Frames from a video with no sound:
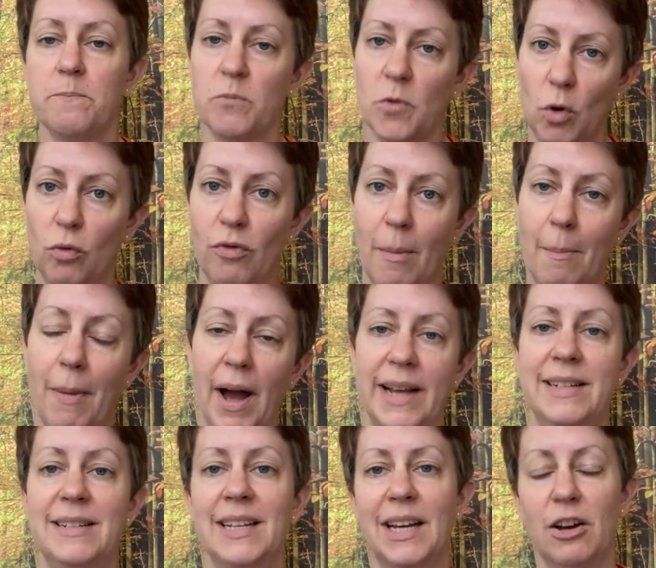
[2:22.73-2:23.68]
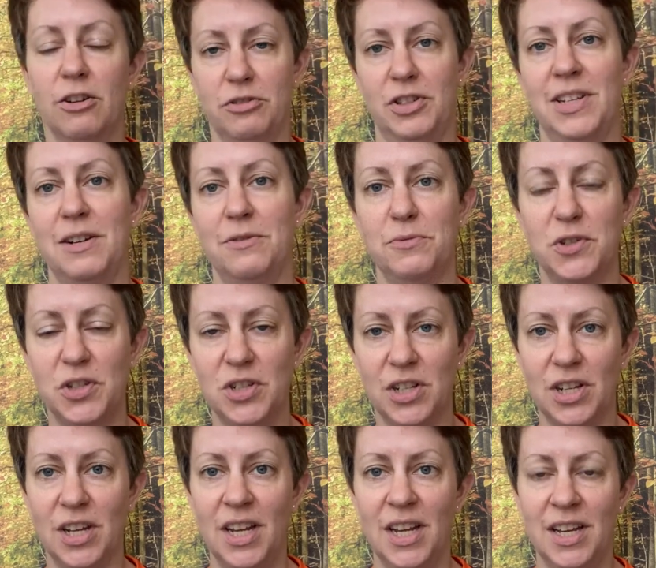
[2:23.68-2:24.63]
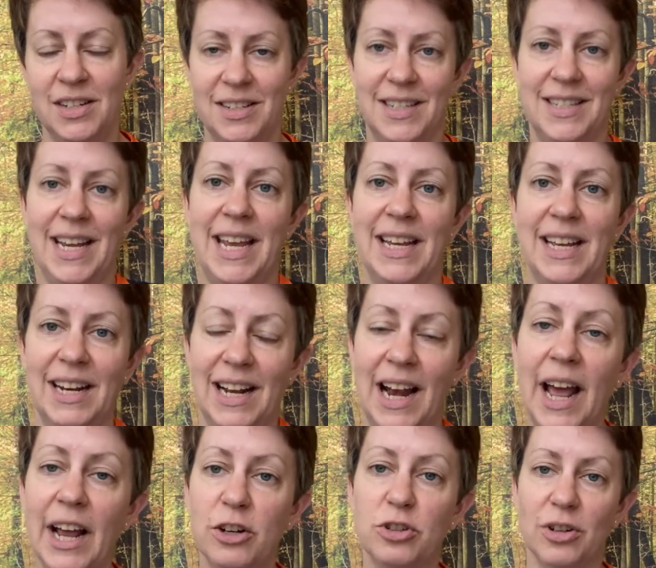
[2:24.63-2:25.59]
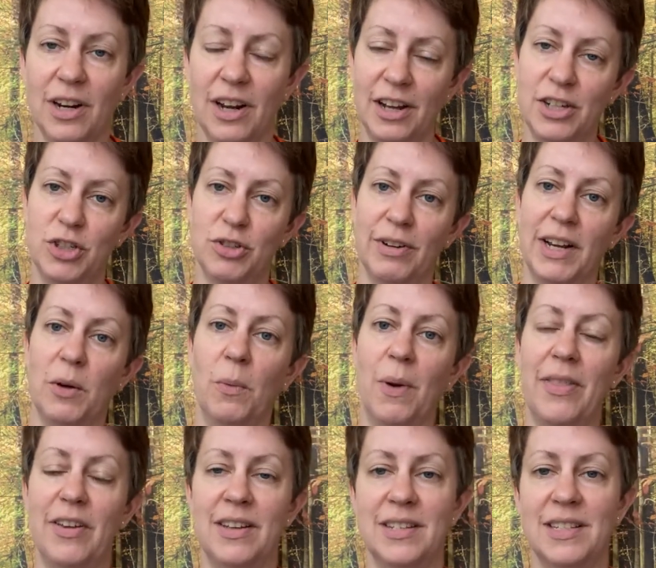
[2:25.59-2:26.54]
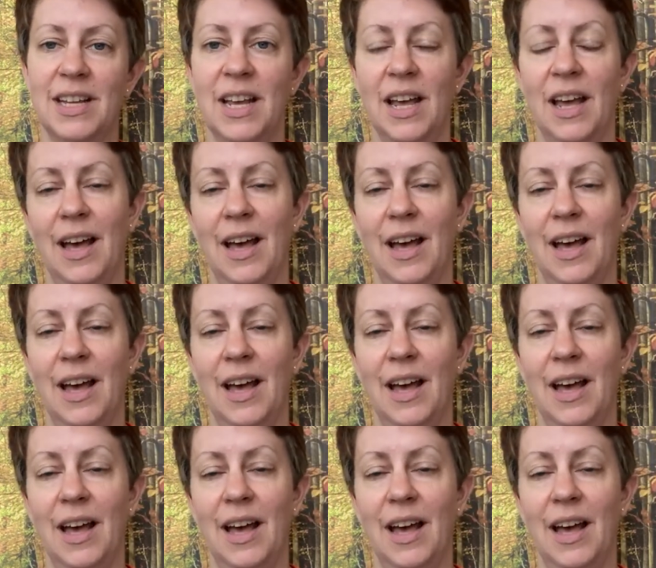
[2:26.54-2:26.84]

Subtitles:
or reminding ourselves to take an electrolyte drink with us